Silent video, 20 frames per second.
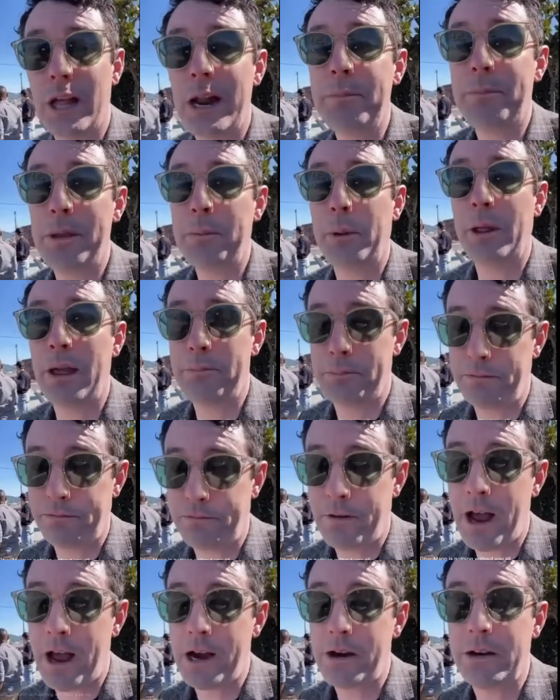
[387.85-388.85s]
A lot of people have
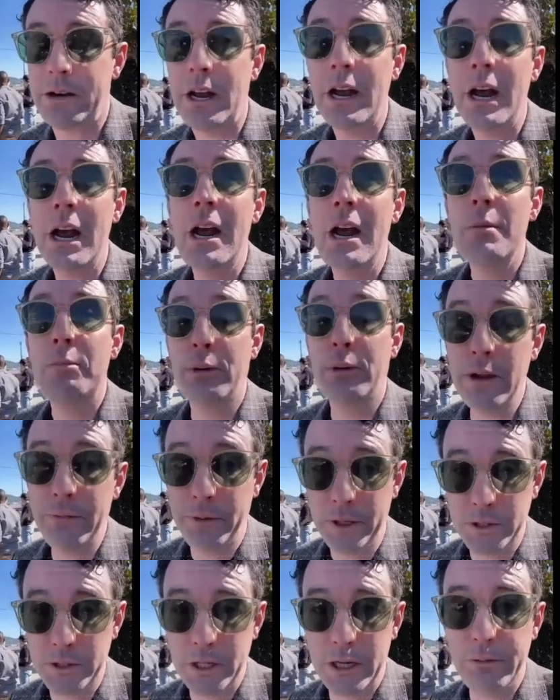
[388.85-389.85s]
been fired
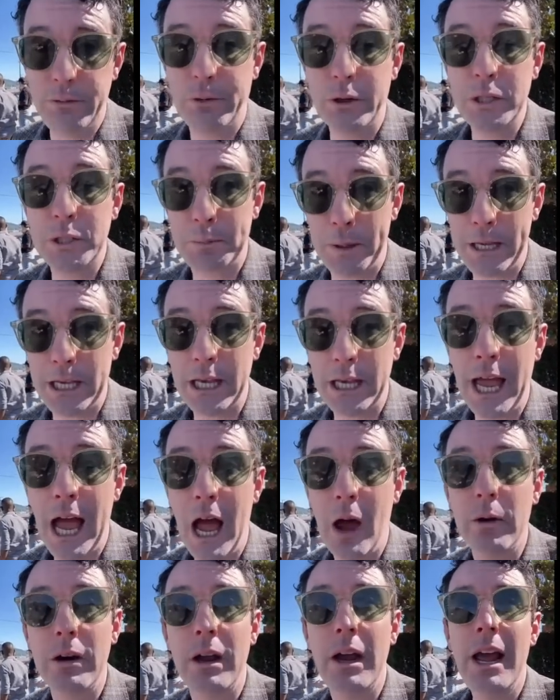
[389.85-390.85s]
previously for
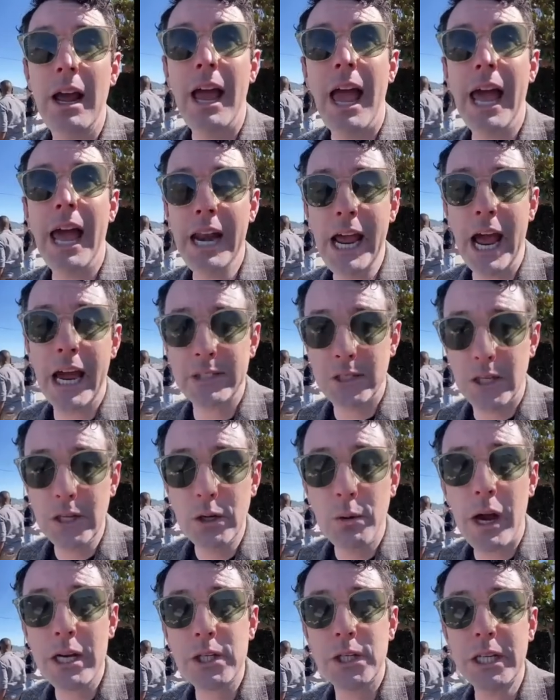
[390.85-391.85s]
speaking out and
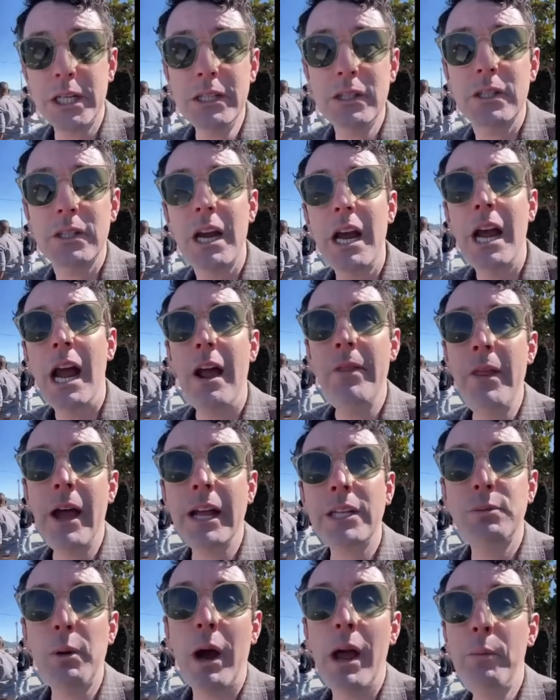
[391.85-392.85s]
asking questions,
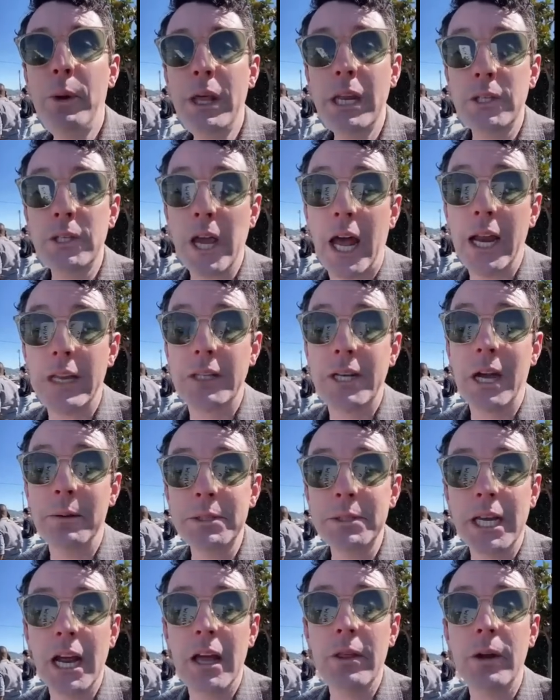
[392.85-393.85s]
and that's why we decided to
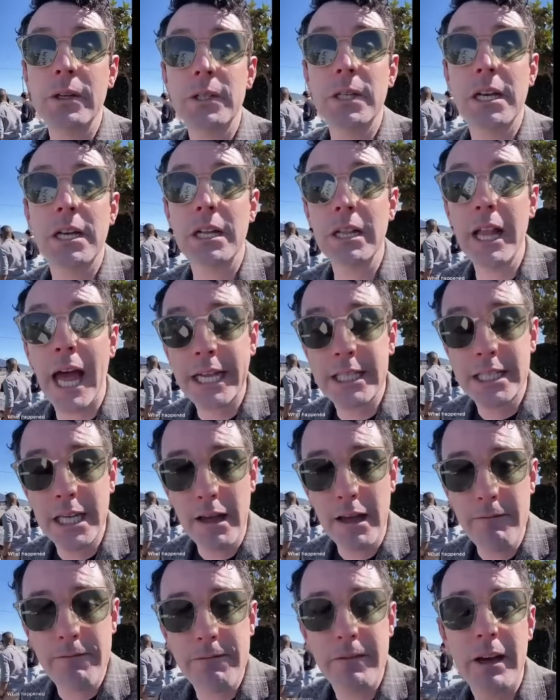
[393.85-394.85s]
come together as a
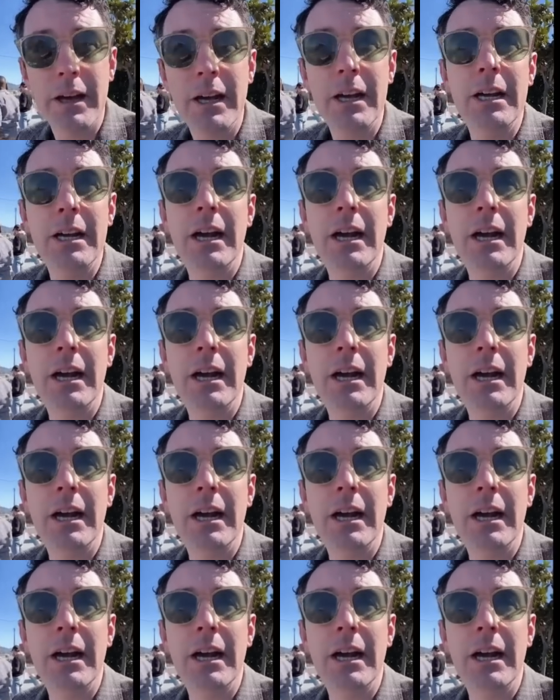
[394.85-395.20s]
collective